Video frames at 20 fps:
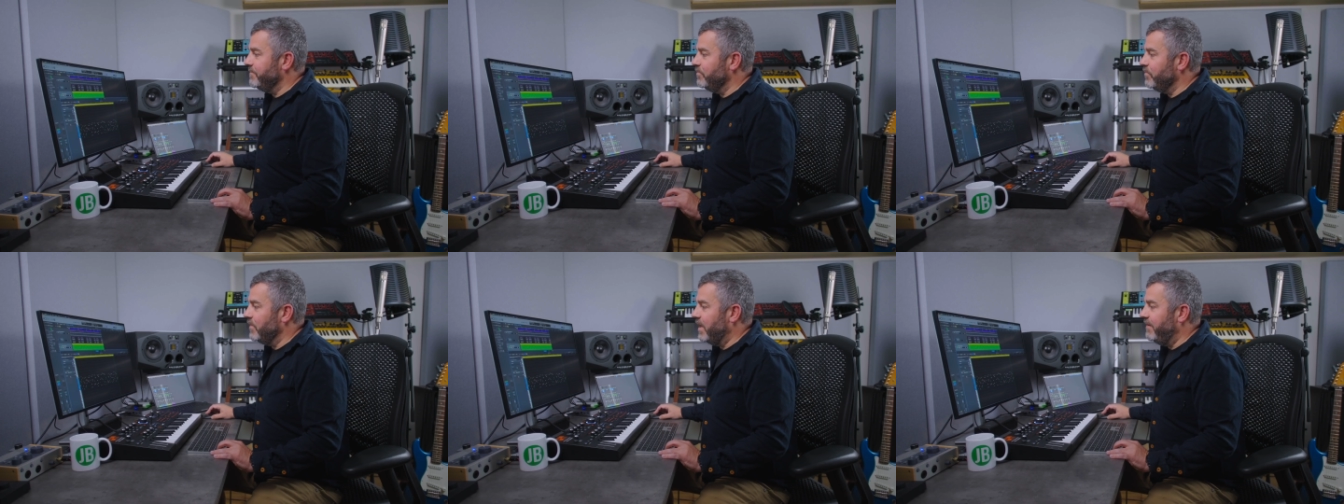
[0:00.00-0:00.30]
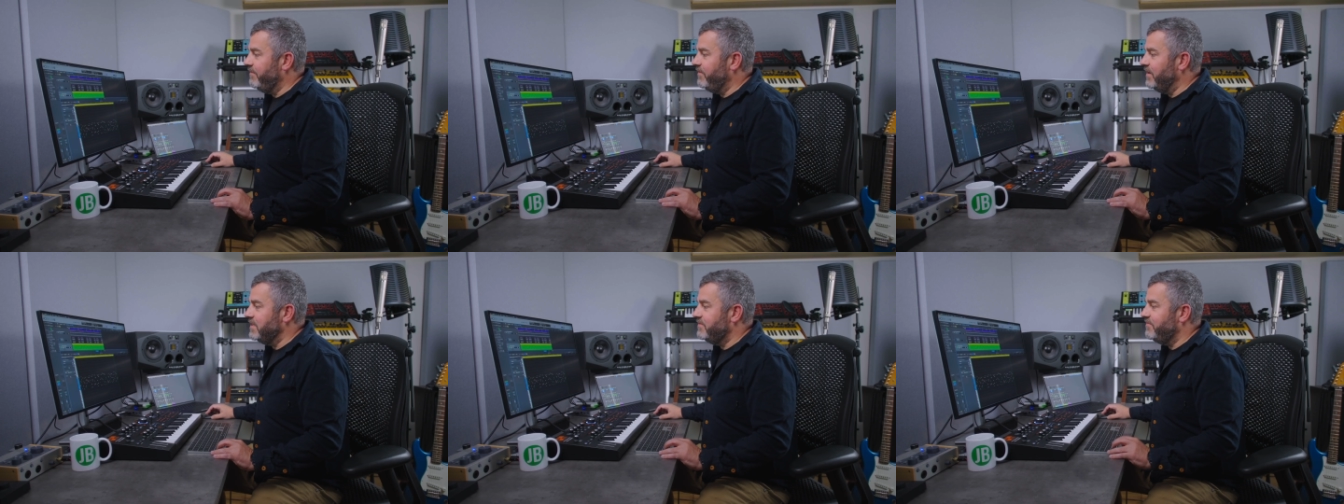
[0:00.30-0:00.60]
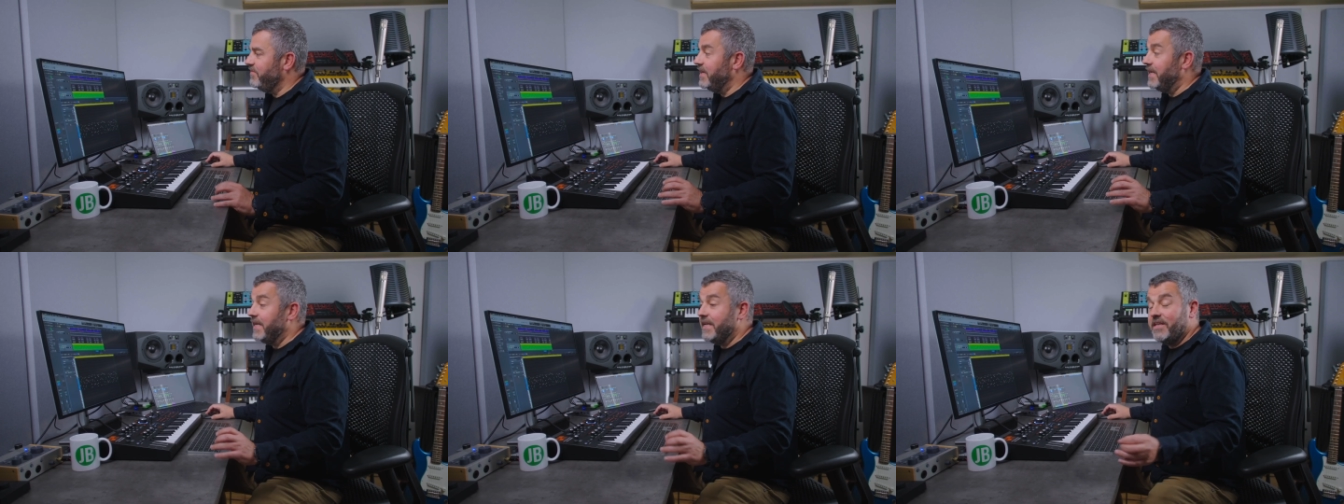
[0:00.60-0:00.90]
if he's
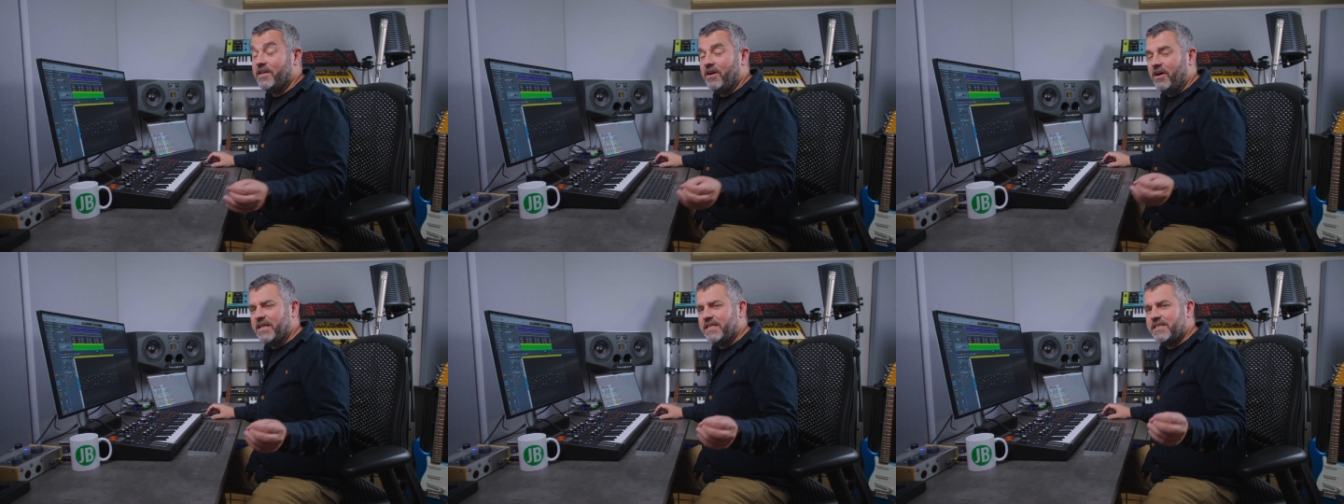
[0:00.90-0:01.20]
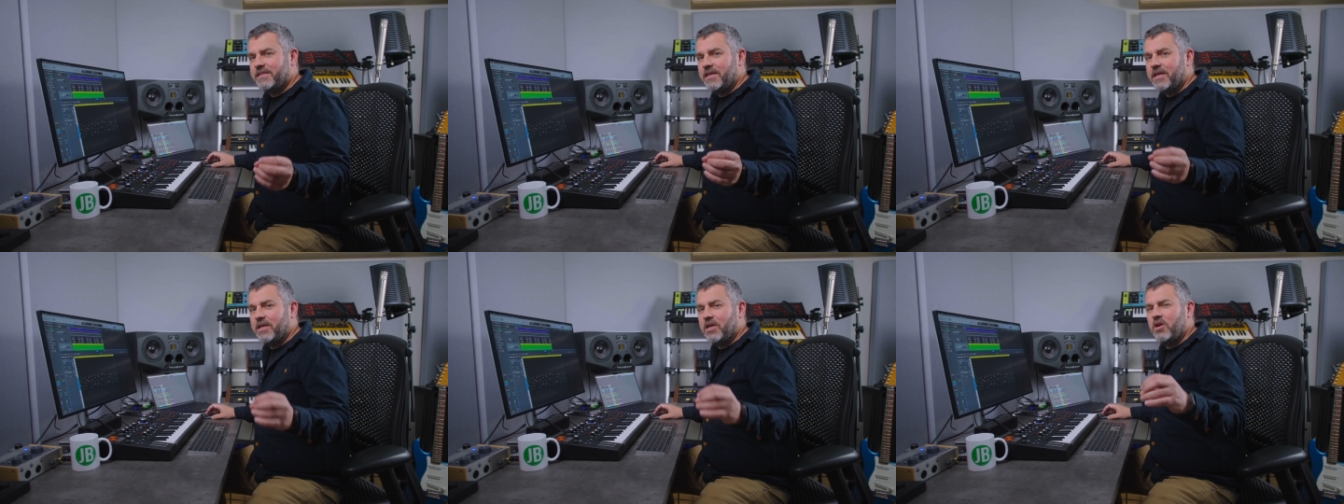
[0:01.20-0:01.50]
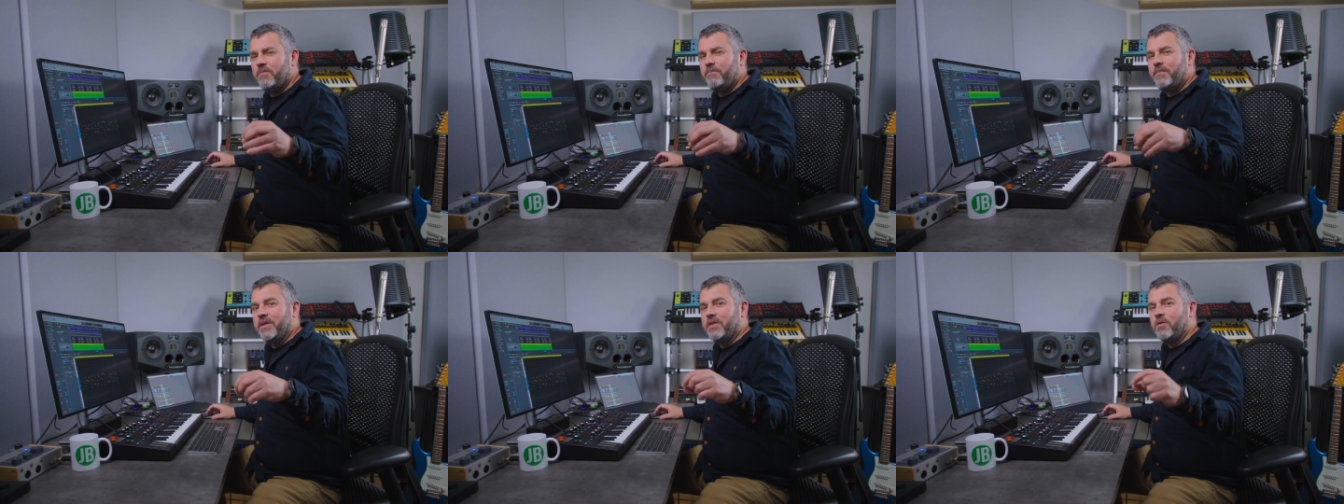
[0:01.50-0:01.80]
feeling nice, it
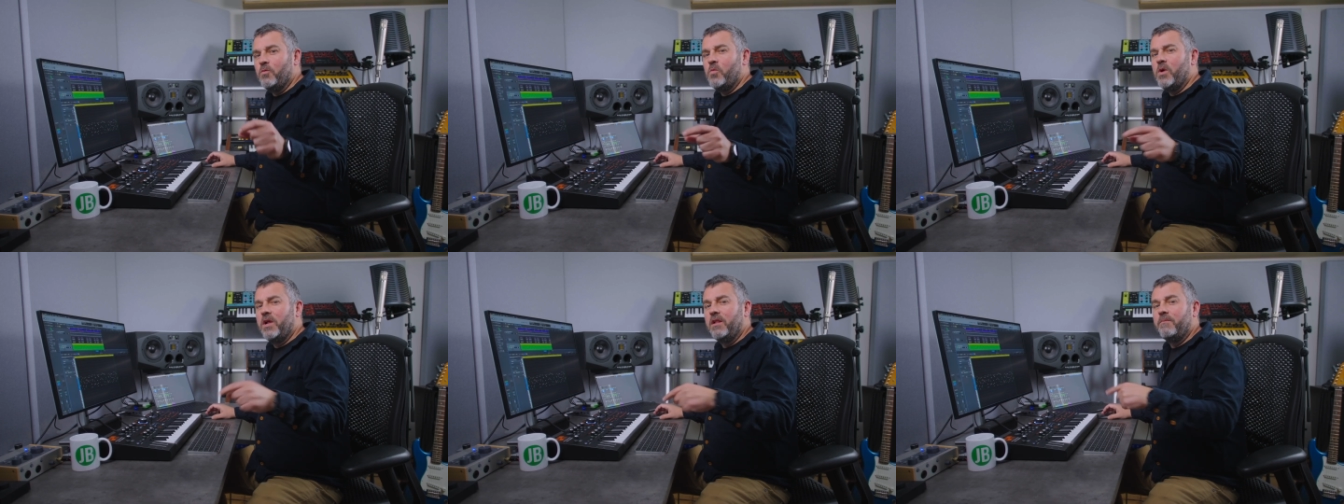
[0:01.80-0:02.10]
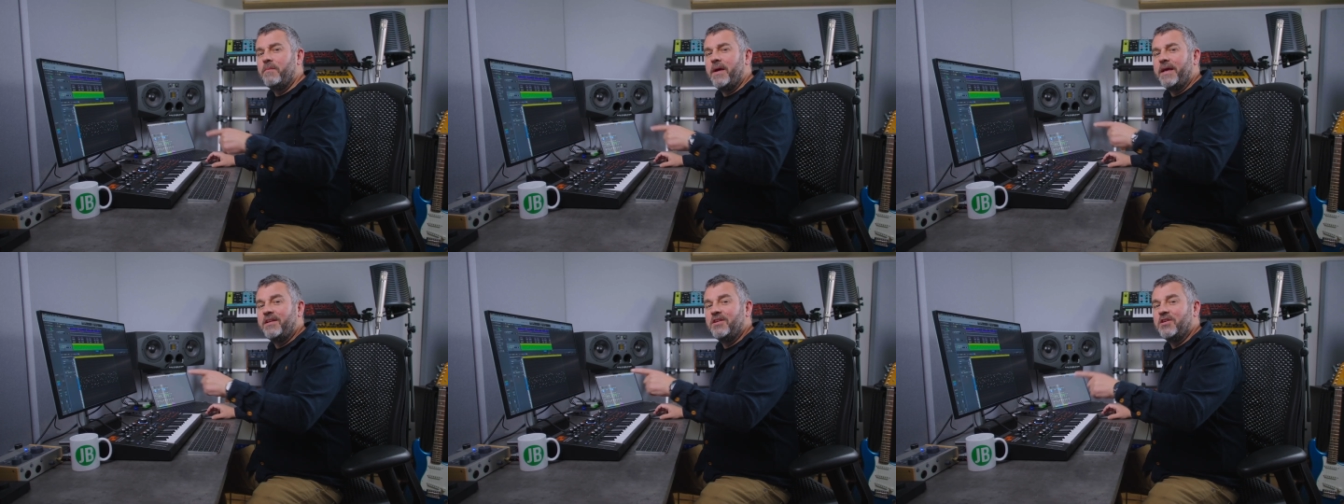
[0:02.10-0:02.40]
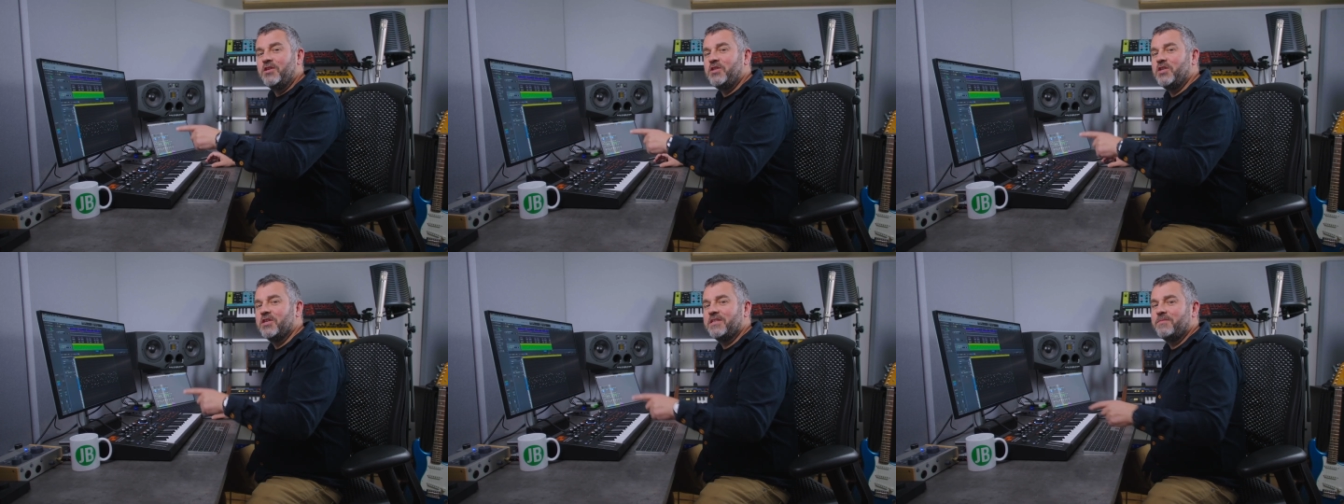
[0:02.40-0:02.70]
could be that Will made an
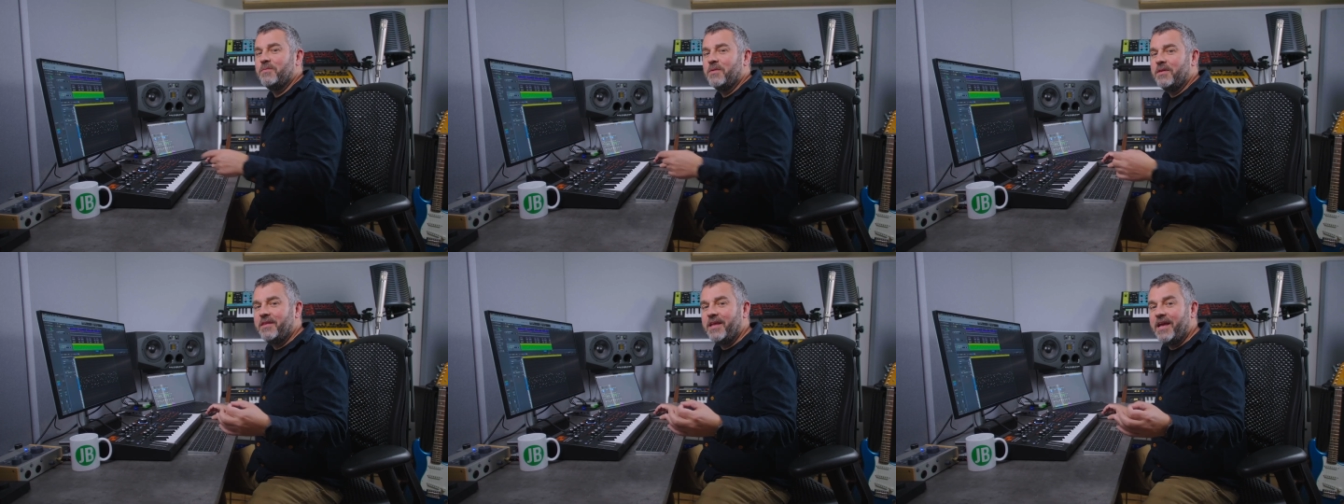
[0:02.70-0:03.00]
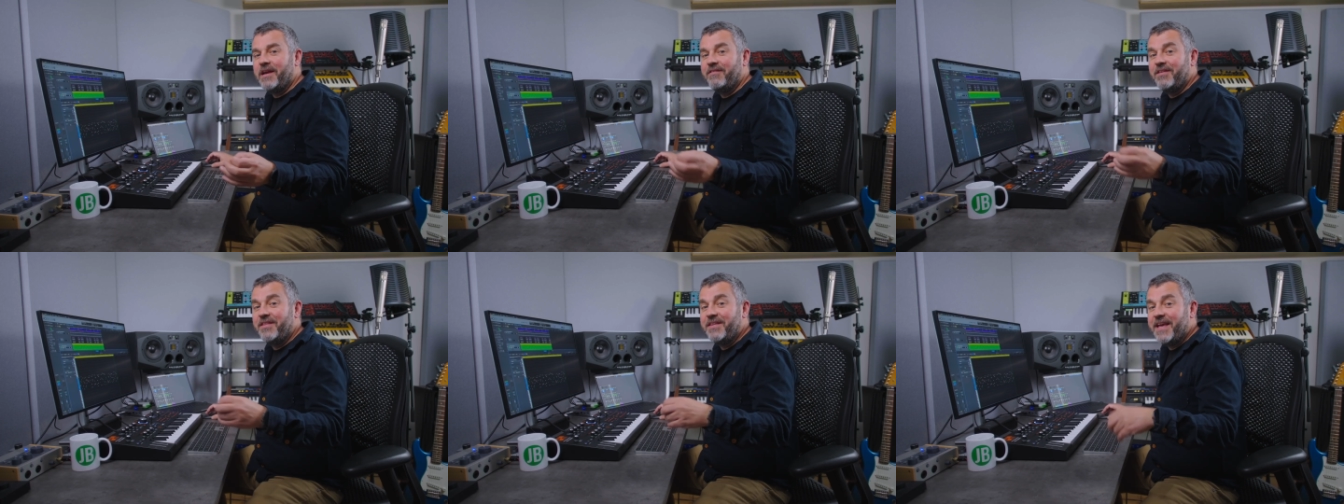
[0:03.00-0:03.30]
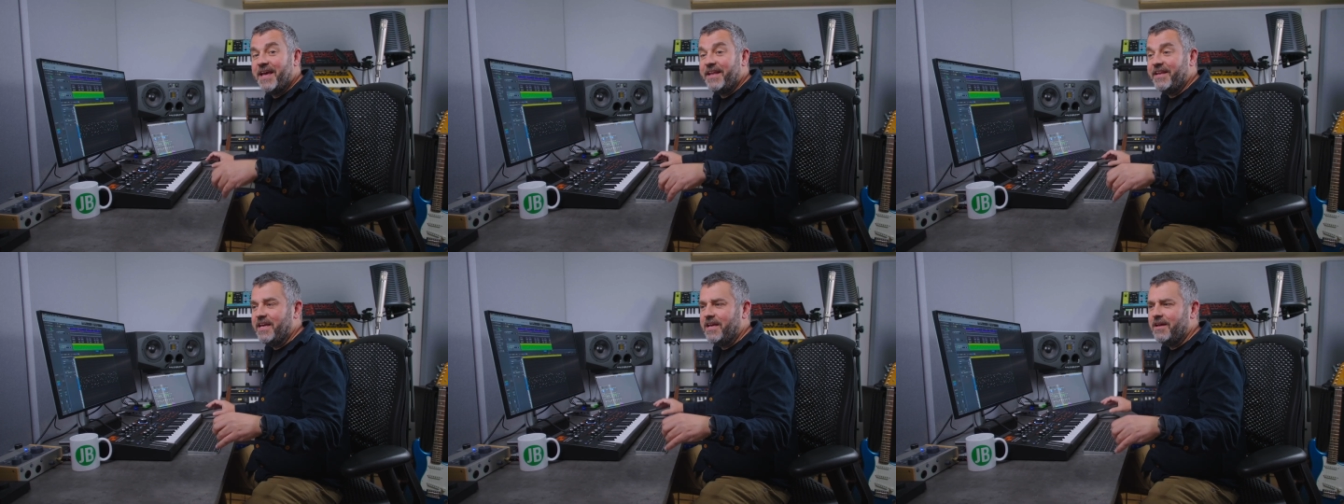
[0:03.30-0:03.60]
adjustment there in
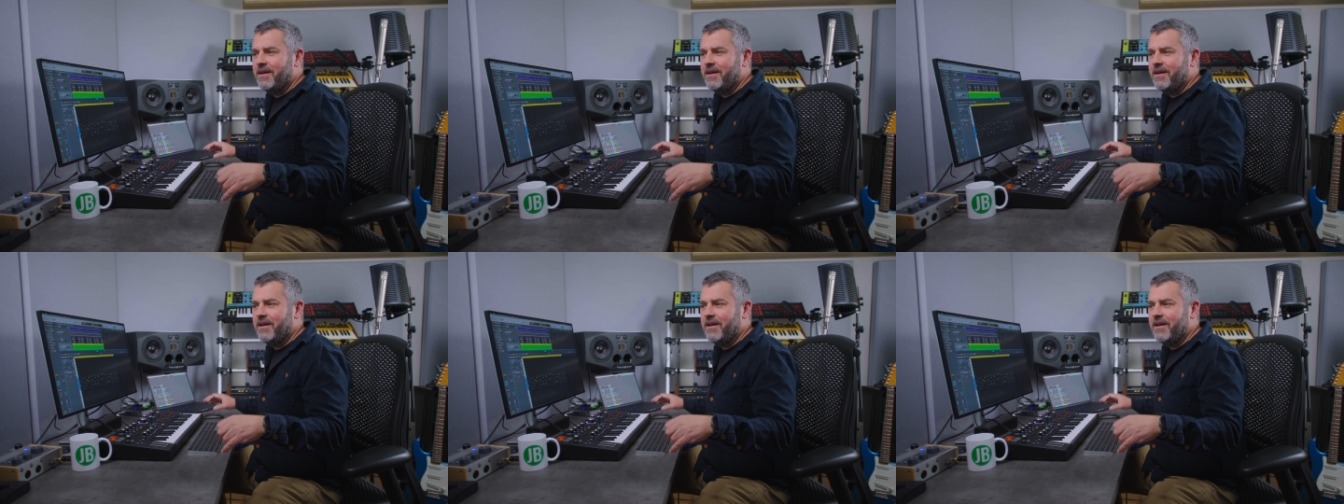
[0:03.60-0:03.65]
the edit.